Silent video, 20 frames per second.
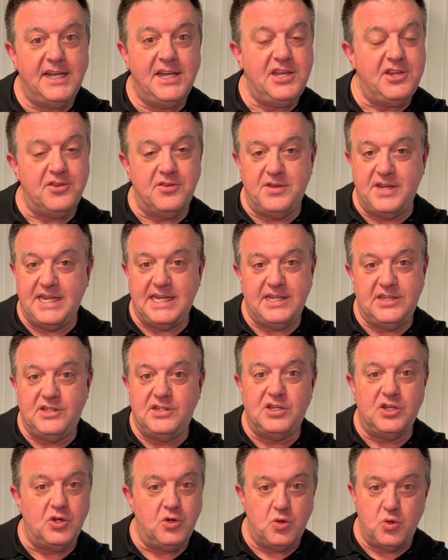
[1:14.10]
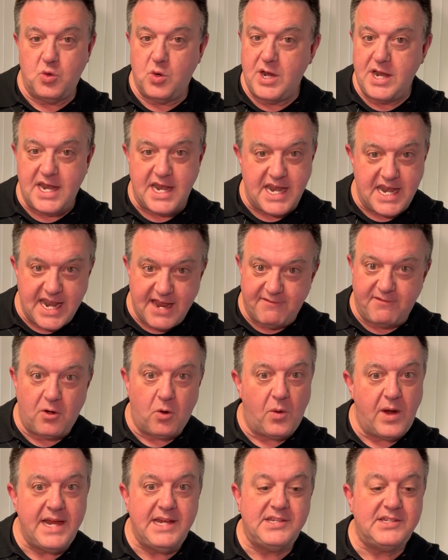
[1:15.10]
You need to never
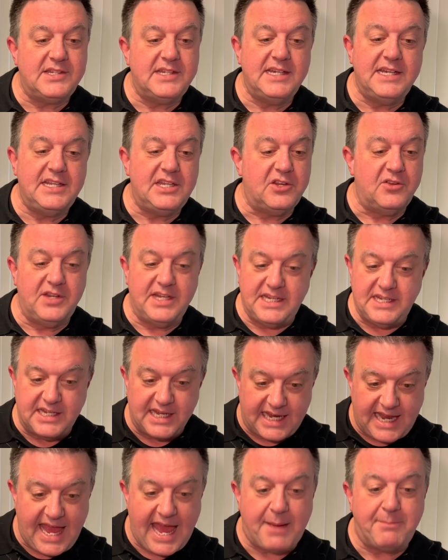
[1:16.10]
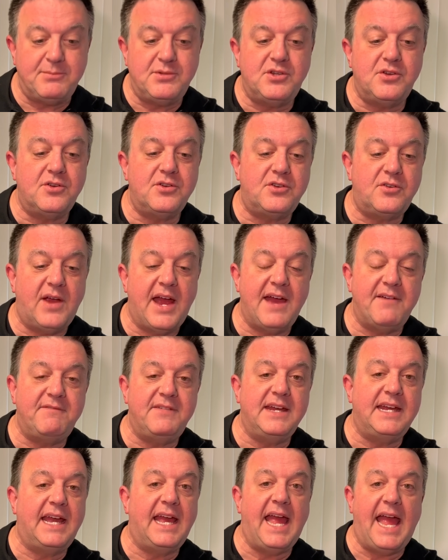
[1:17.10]
waste it. You need to capture
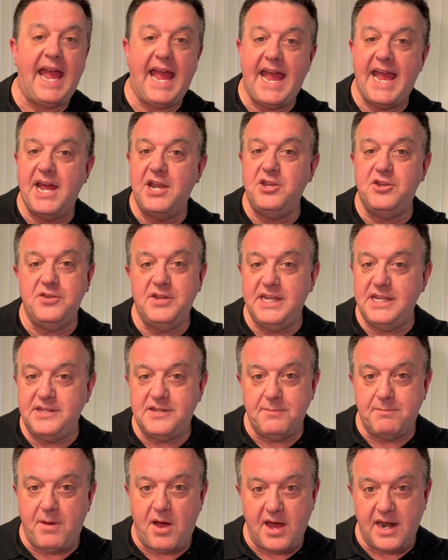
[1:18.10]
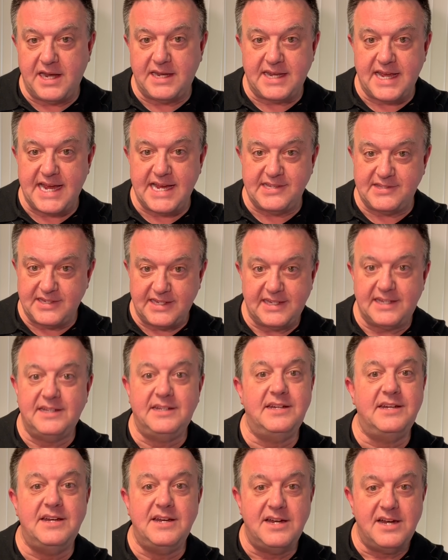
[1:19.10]
traffic and you need to monetize it.
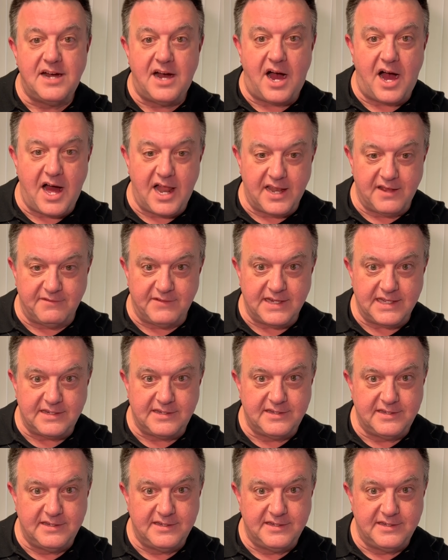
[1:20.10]
All of it.